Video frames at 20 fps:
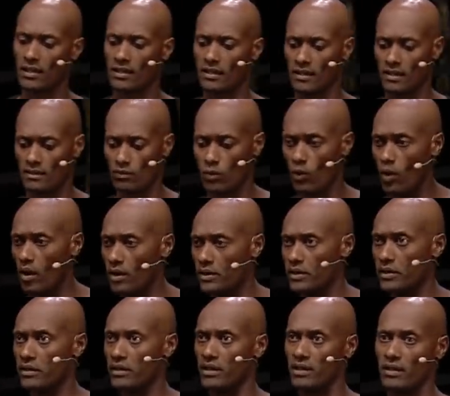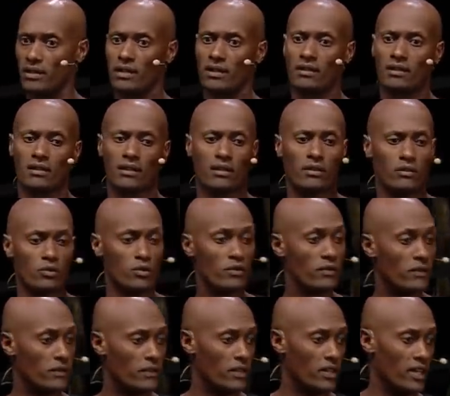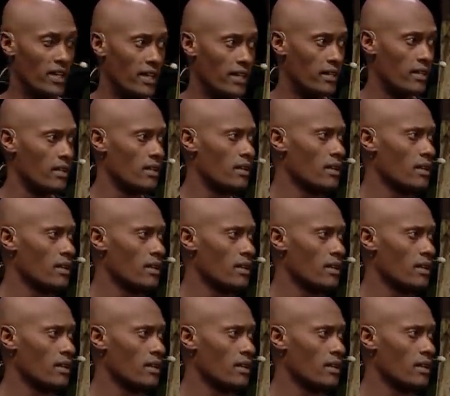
and water and, and, and a roof over your head.